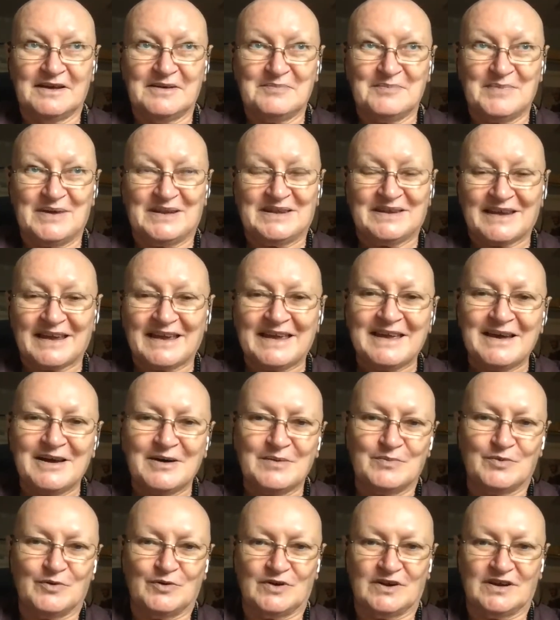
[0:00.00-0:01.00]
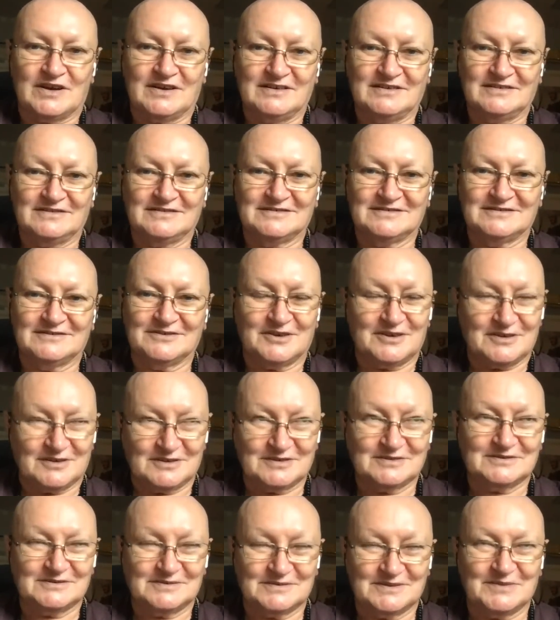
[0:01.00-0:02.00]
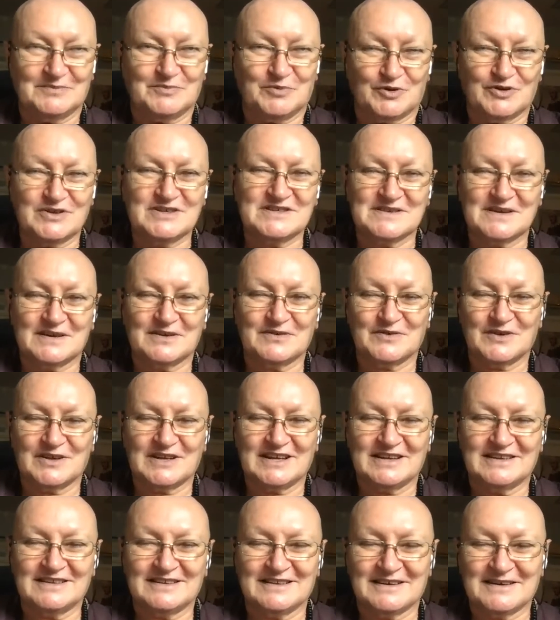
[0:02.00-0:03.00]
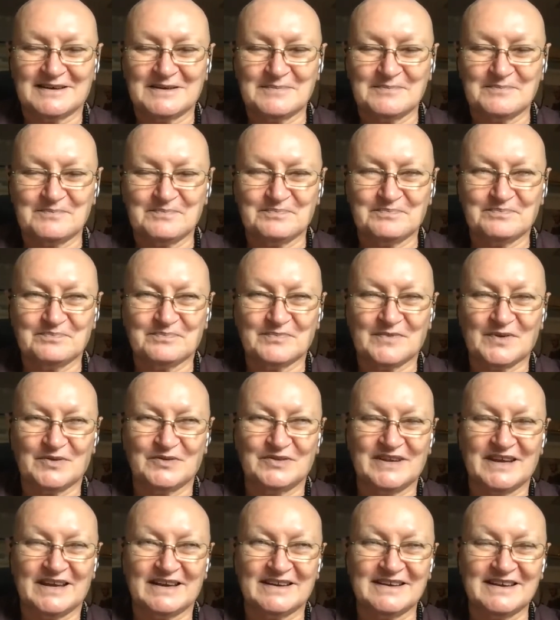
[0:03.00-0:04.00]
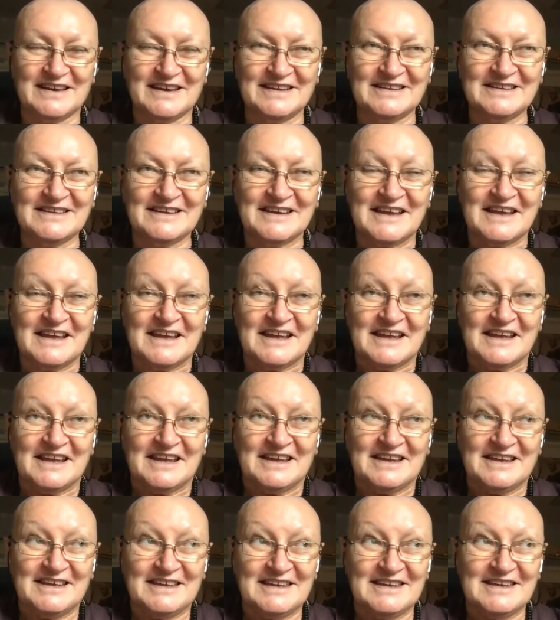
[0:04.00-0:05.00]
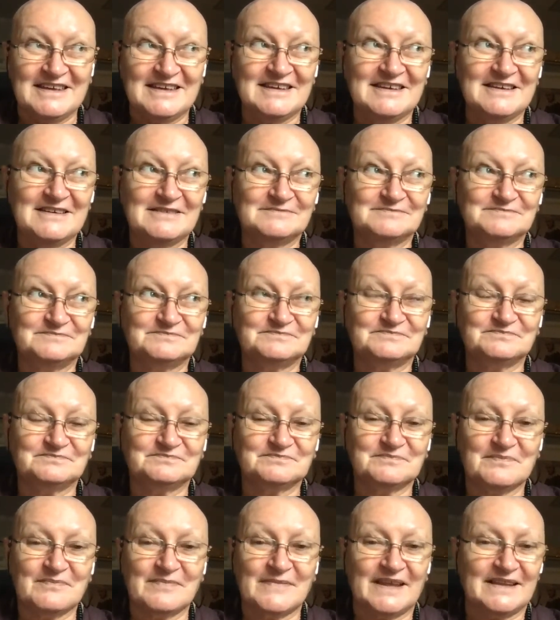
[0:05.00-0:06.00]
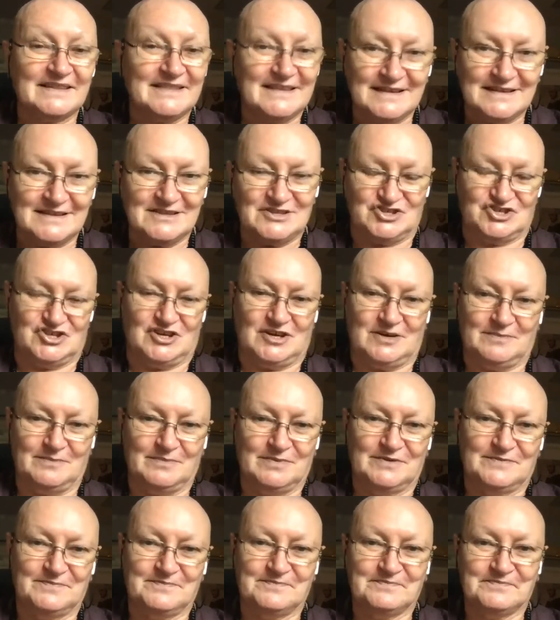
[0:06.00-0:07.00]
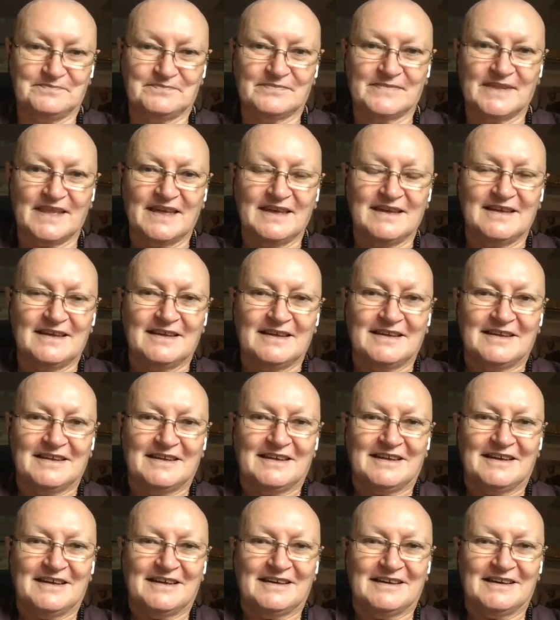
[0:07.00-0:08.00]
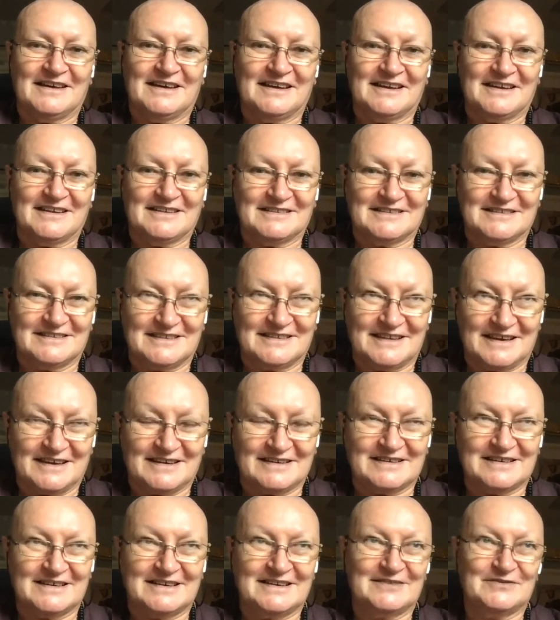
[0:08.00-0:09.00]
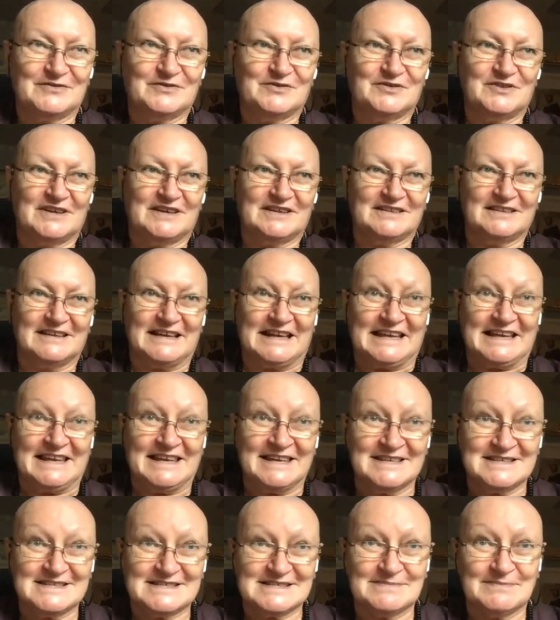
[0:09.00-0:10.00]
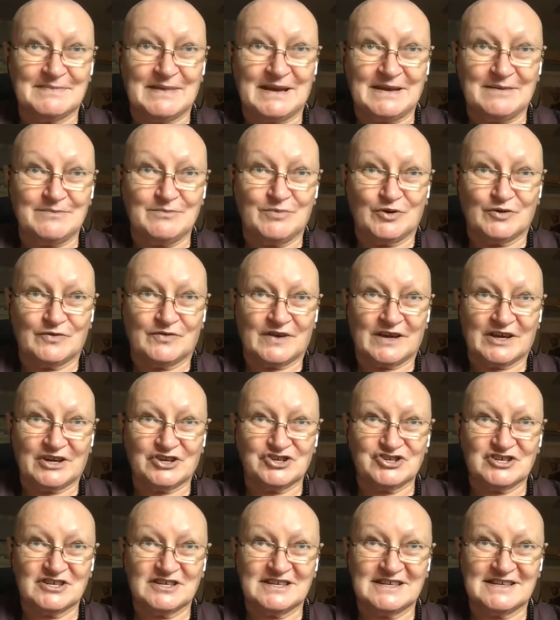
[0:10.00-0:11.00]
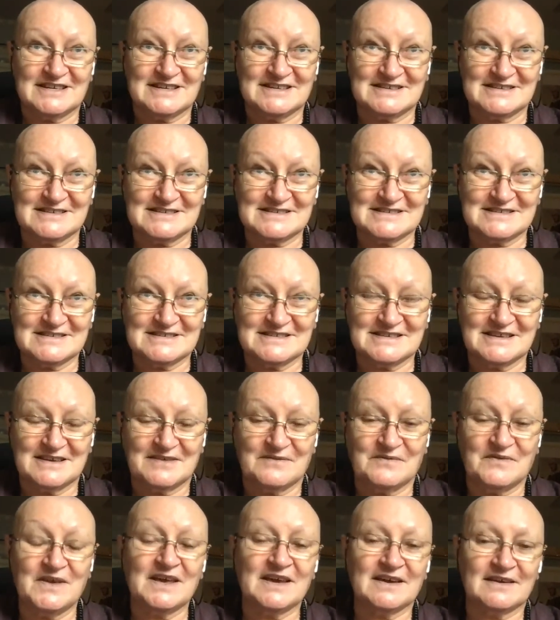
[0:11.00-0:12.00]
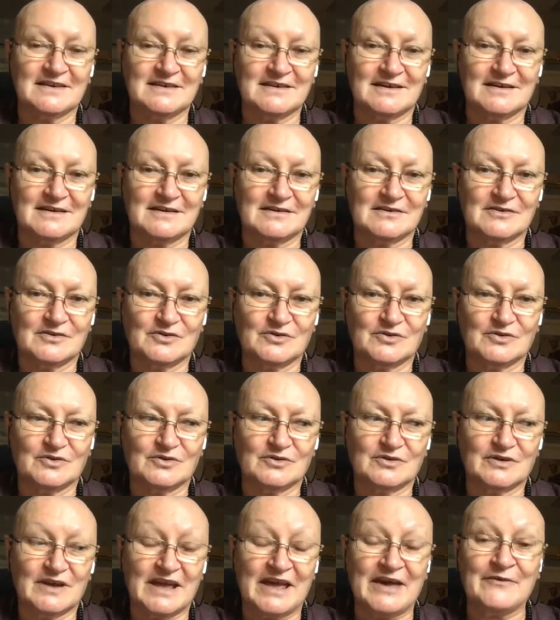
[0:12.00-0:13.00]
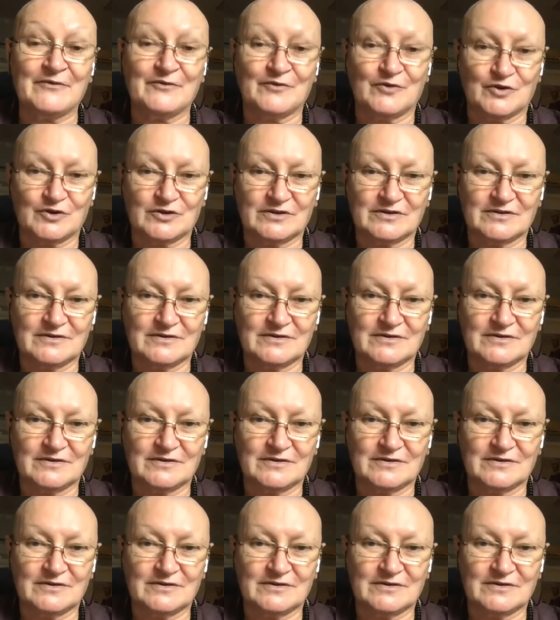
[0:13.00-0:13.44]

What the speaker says: Maitreya Buddha, or the bodhisattva at that time, on the other hand, he didn't jump. And there I have to tell, his main perfection is virya, or effort.